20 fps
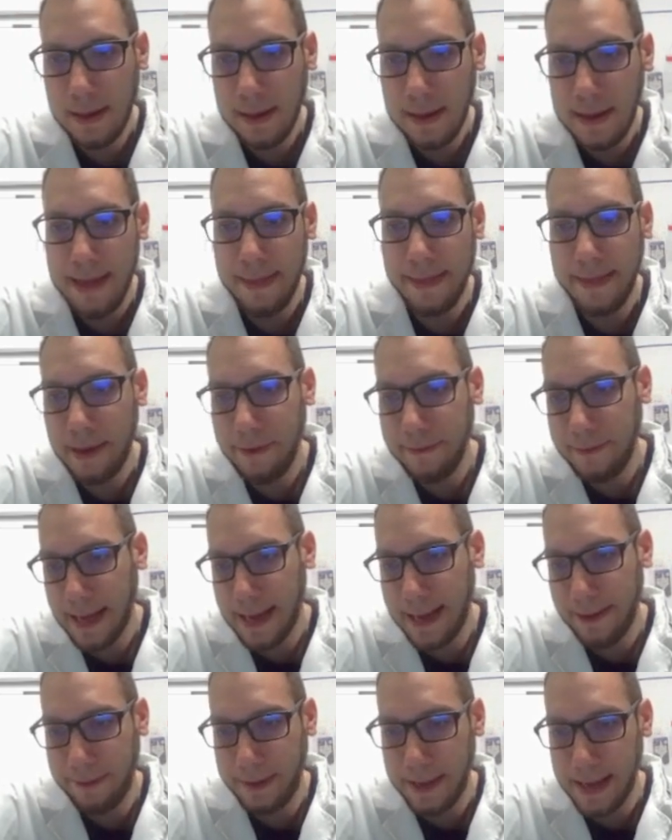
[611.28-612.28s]
And then we
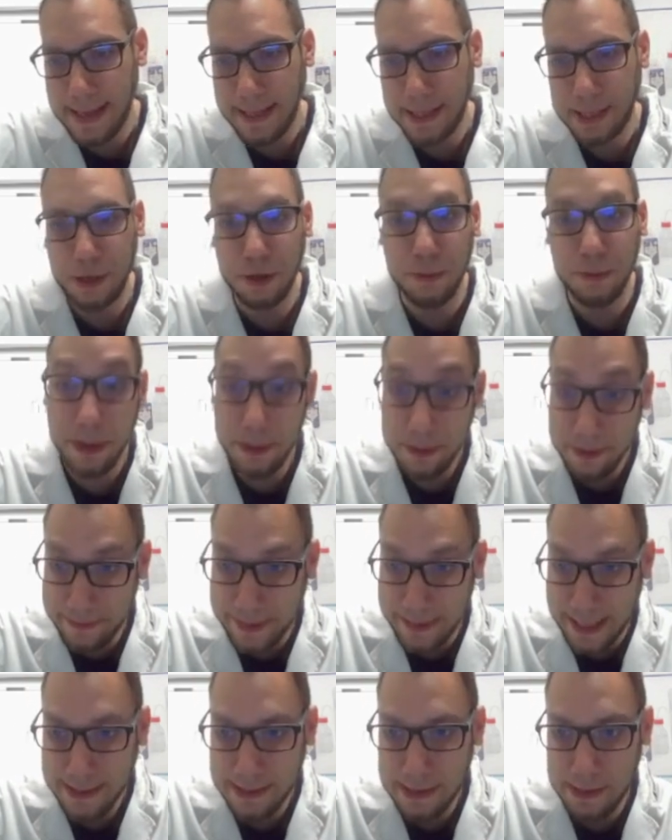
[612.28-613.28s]
have the H-Cube
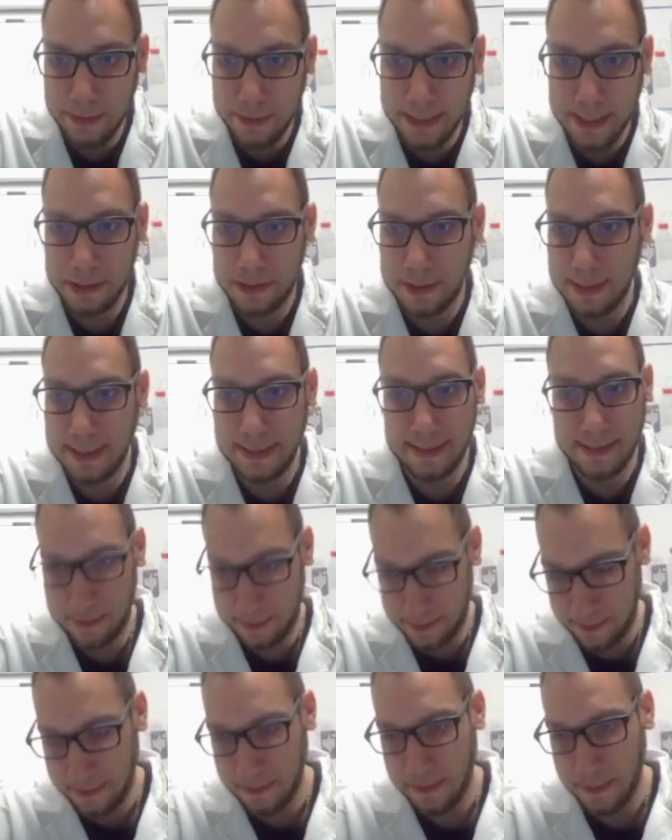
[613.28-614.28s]
Advance, which
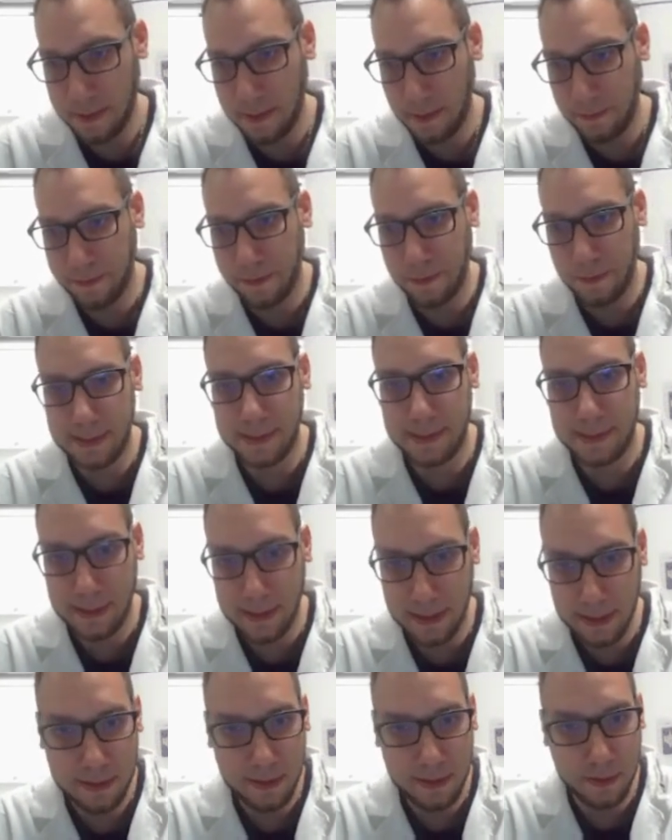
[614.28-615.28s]
is, of course,
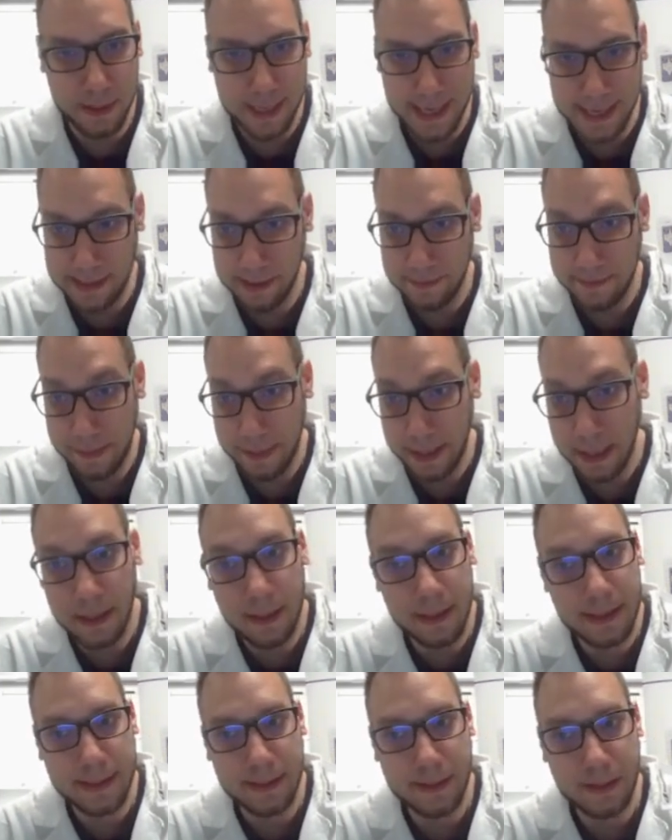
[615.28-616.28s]
today's
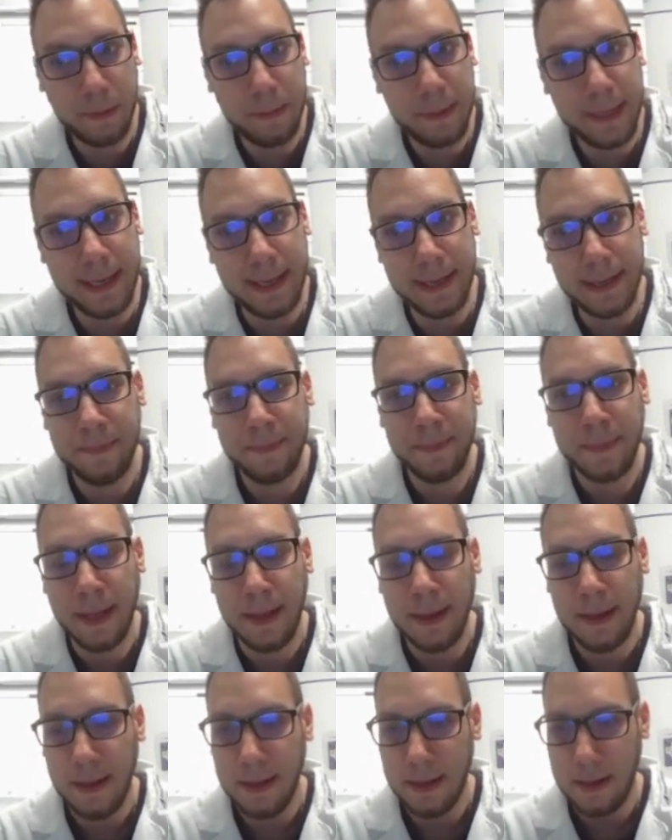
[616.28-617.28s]
webinar topic.
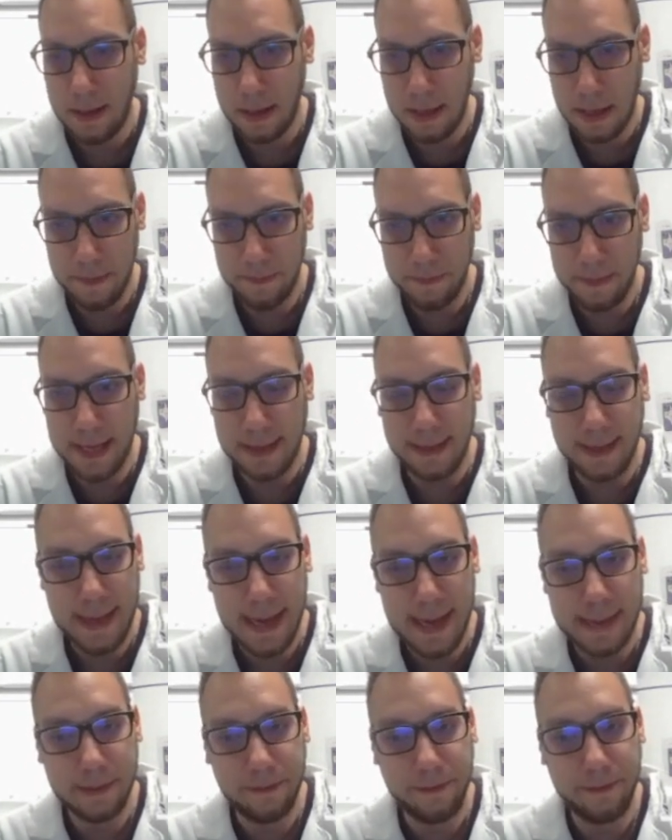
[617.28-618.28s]
And it
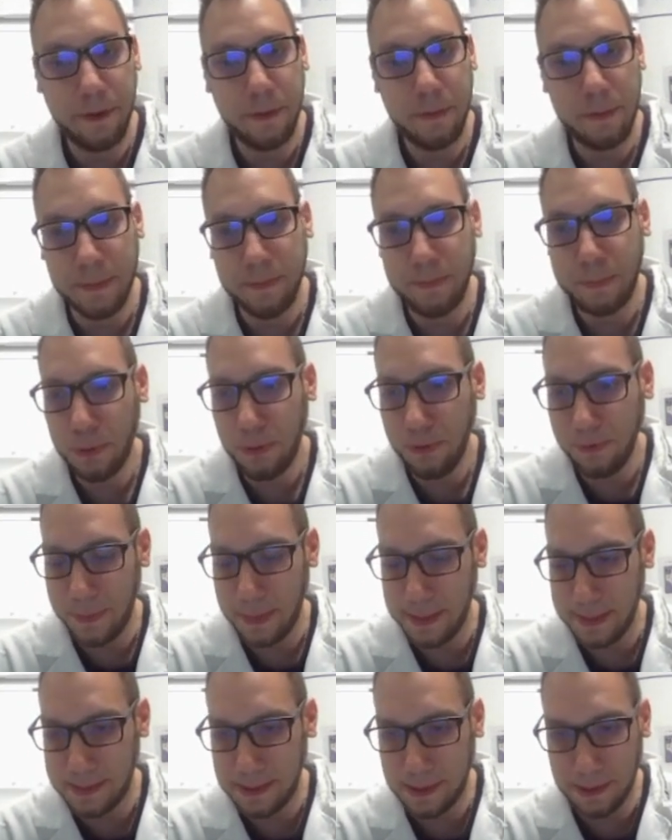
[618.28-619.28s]
has a few
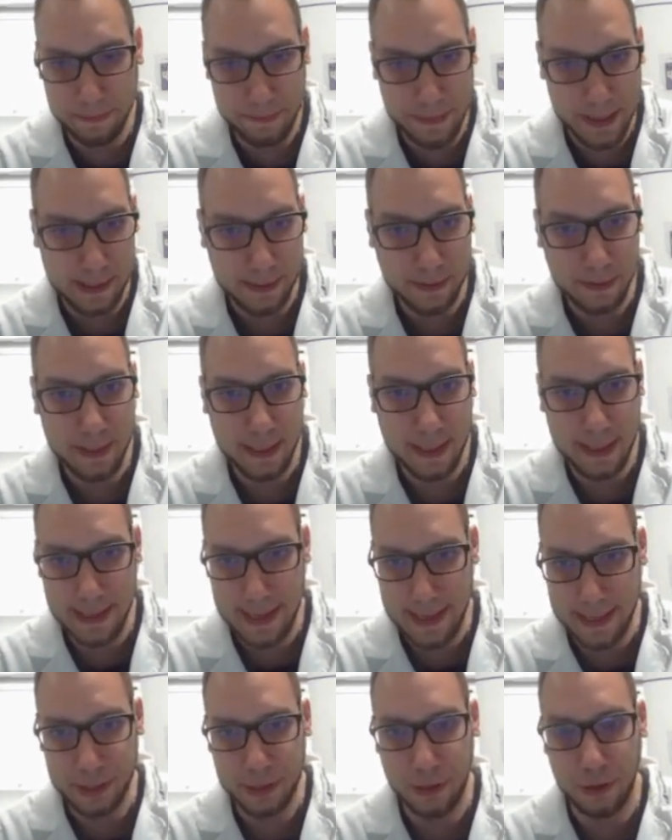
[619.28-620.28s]
improvements compared to the
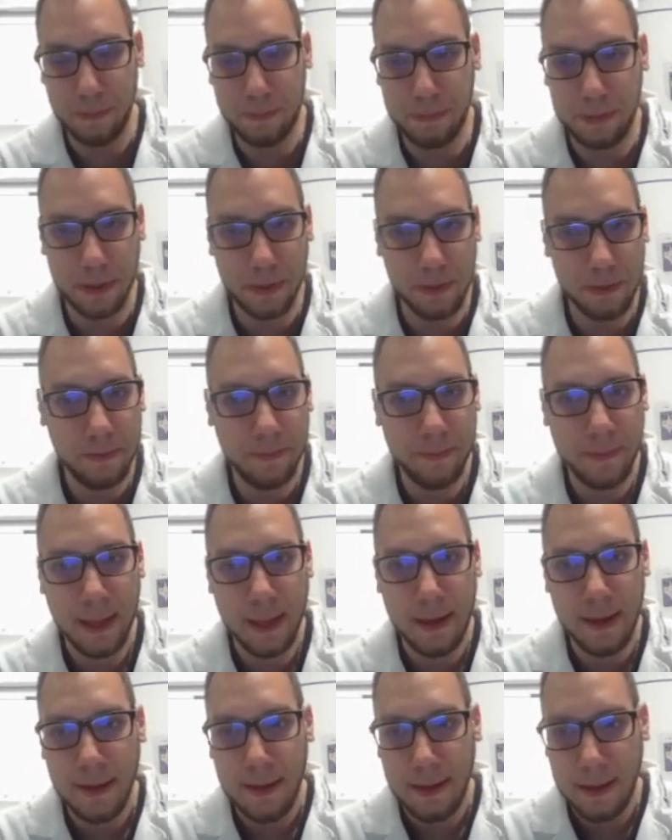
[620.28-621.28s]
H-Cube Pro,
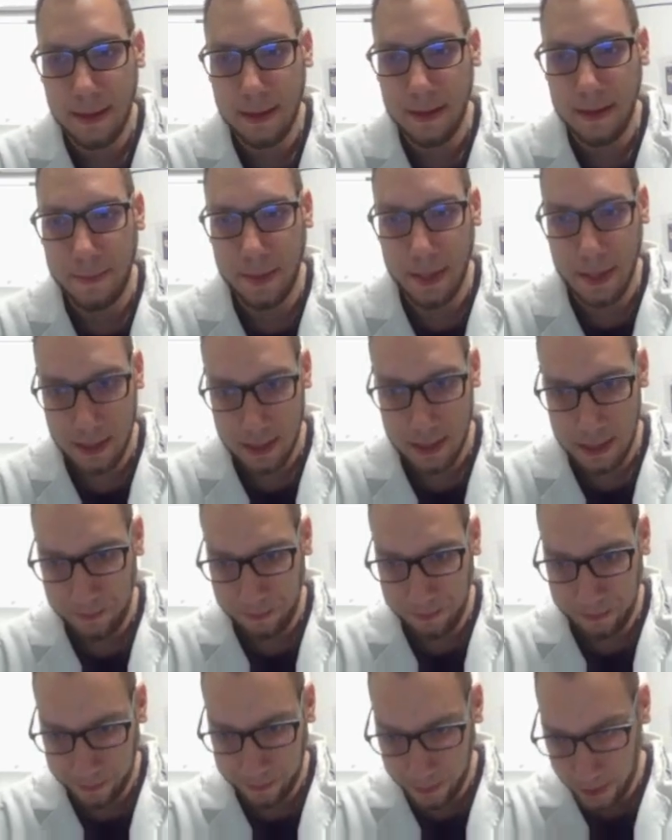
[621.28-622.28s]

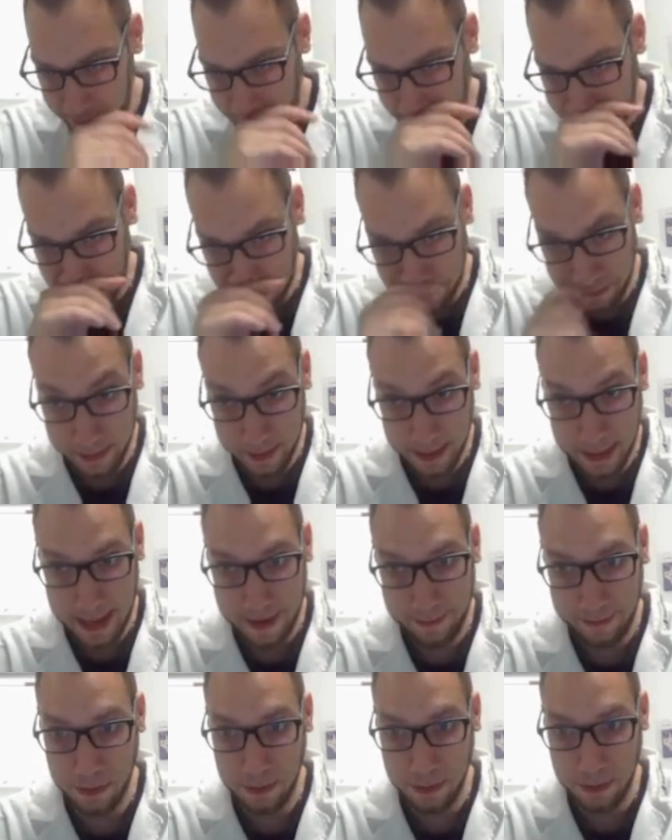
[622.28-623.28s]
which we will have
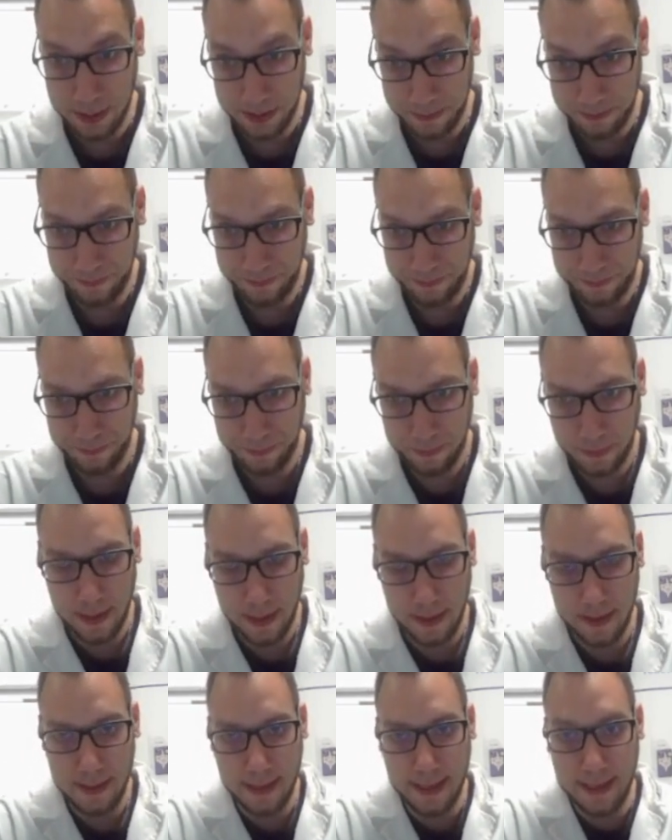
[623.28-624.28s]
a look
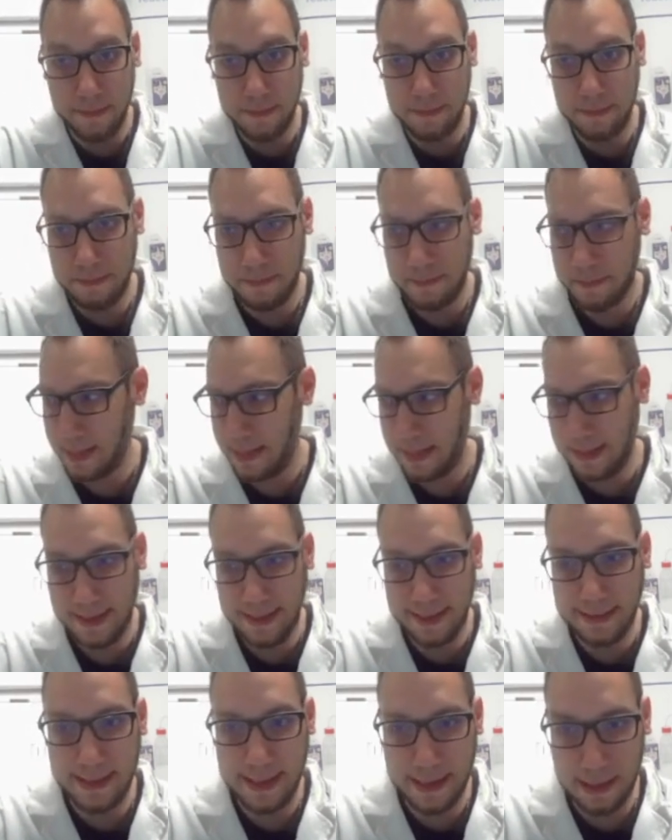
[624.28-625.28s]
in
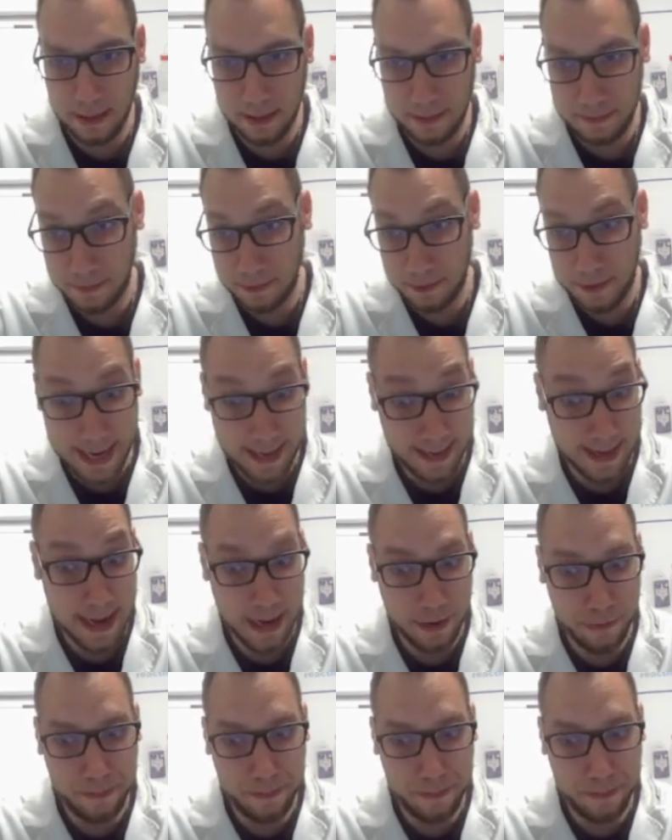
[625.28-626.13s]
detail right now.